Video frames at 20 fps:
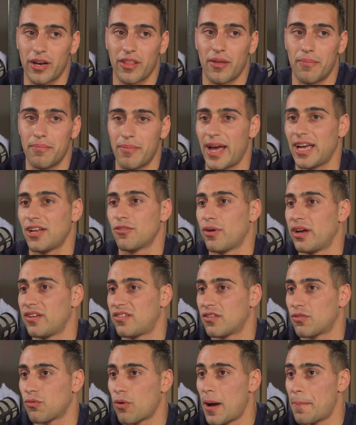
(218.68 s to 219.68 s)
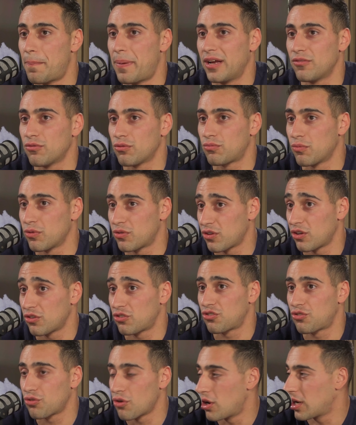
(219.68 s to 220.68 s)
one of the main reasons why Penrith was
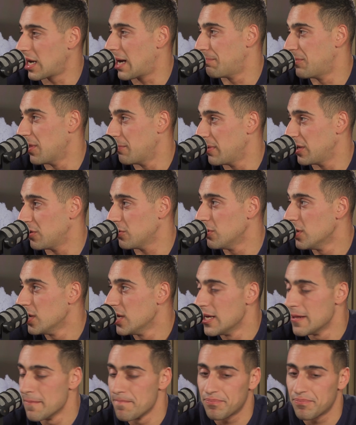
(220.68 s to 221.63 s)
so strong up the middle.